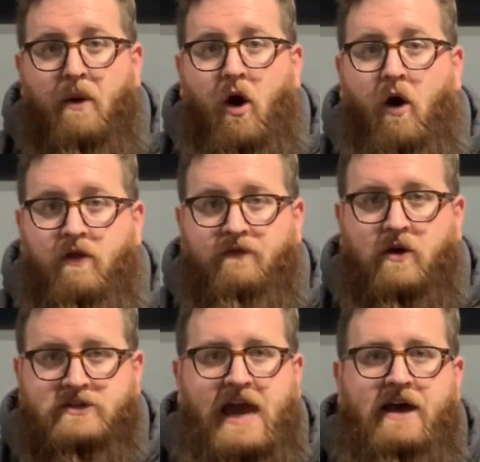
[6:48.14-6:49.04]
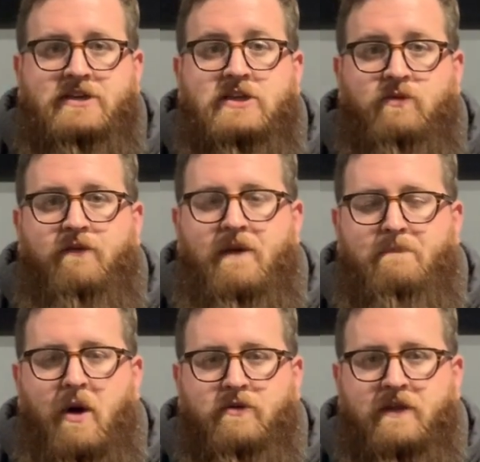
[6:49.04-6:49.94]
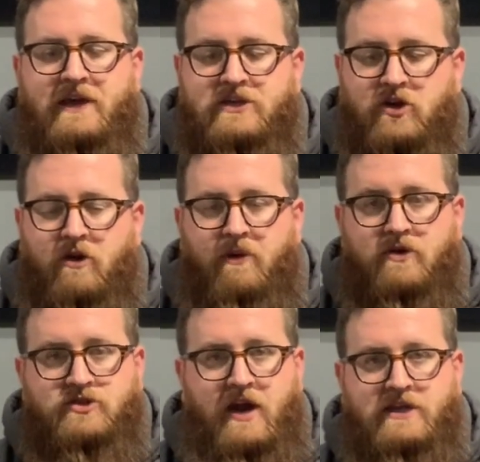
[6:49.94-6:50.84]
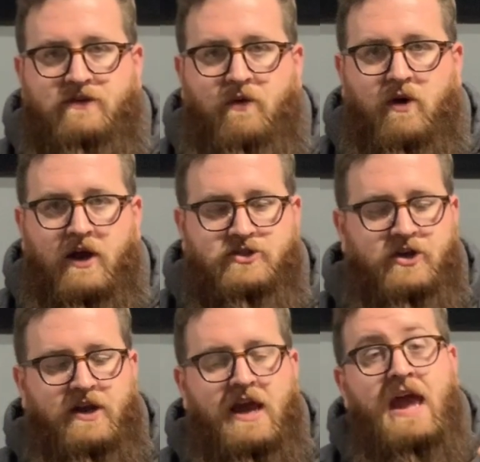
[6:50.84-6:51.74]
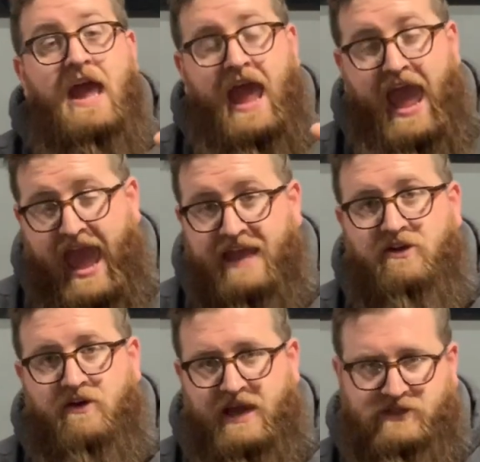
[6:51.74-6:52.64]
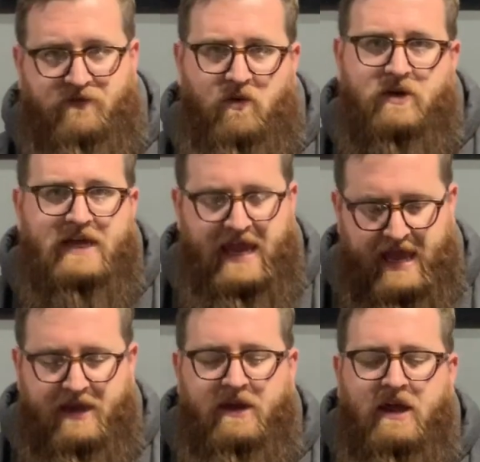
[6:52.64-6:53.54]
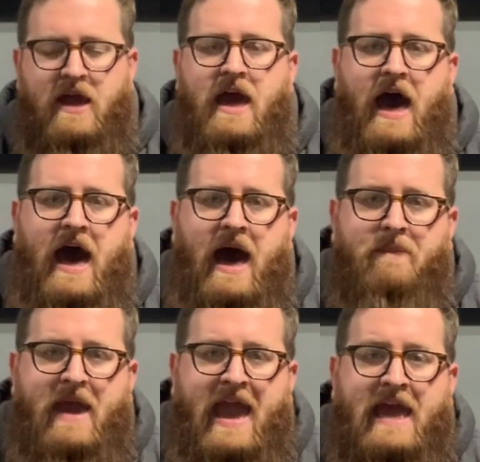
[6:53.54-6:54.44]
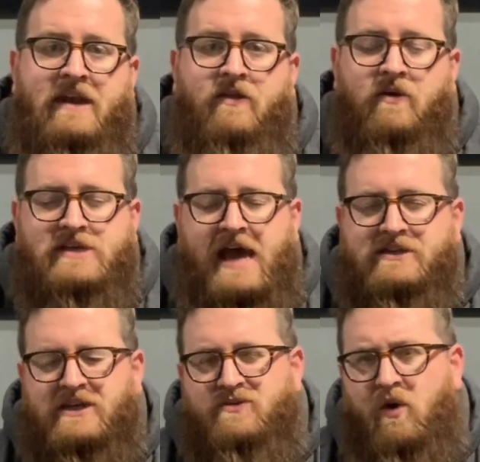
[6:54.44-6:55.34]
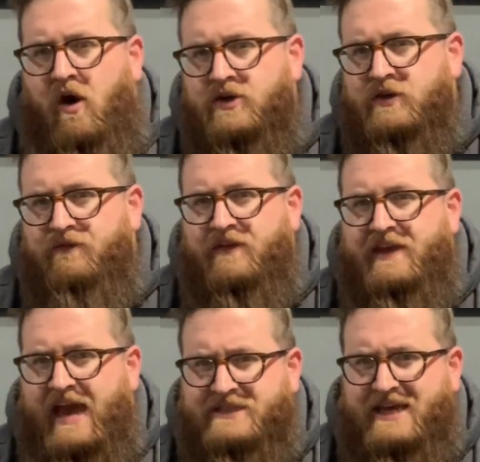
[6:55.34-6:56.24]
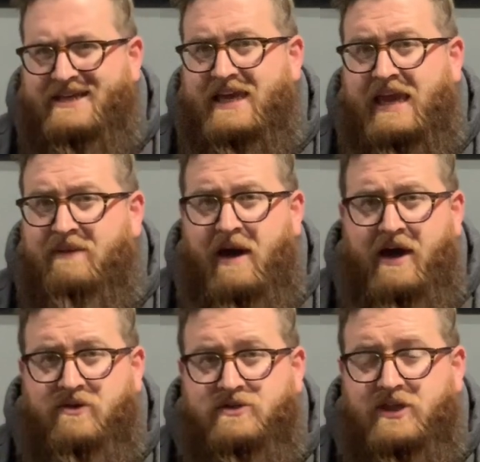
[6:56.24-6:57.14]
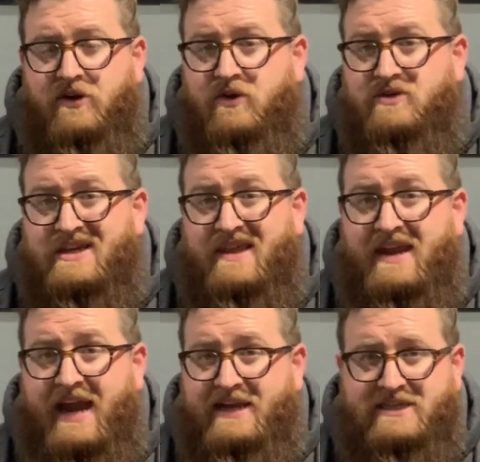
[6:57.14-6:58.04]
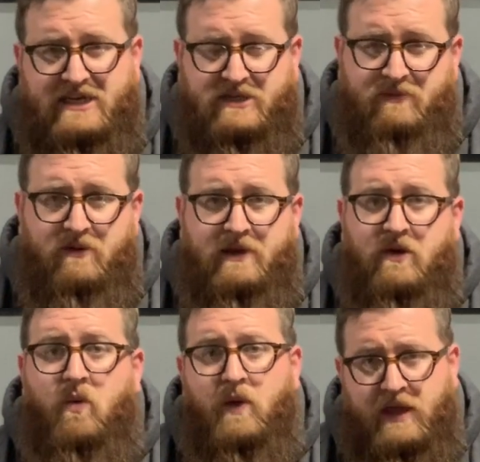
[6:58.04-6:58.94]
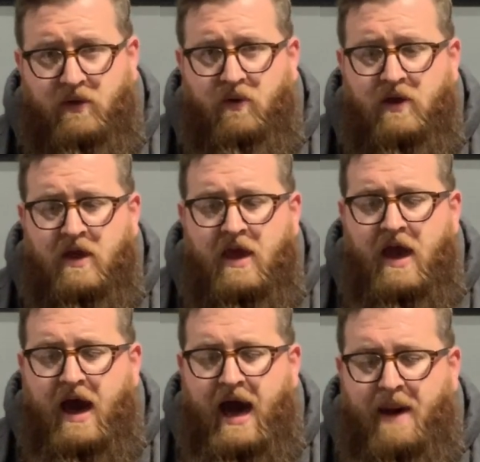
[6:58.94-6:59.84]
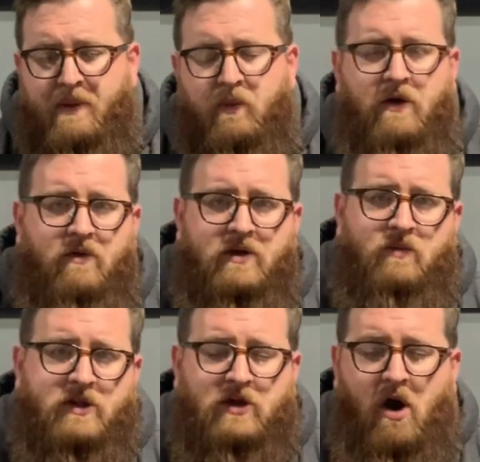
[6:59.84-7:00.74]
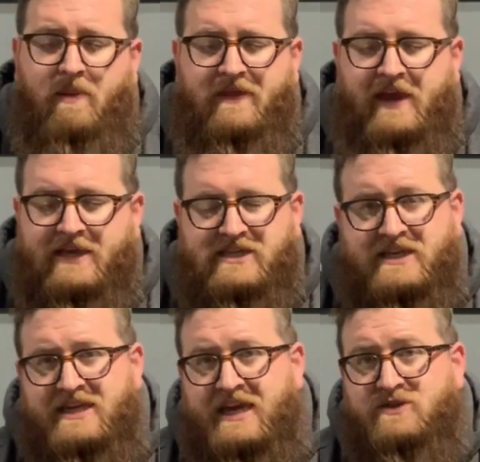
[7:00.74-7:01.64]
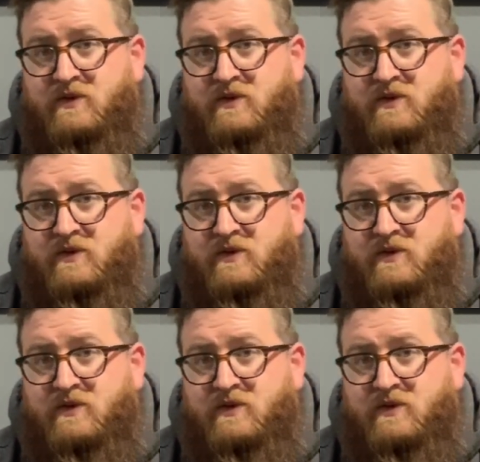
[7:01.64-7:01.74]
All of those housings will fit both of these turbos, your S400 and your S410. And those housings will also fit the SXE models that are using the 96 millimeter wheel. We don't really want to talk about the SXE because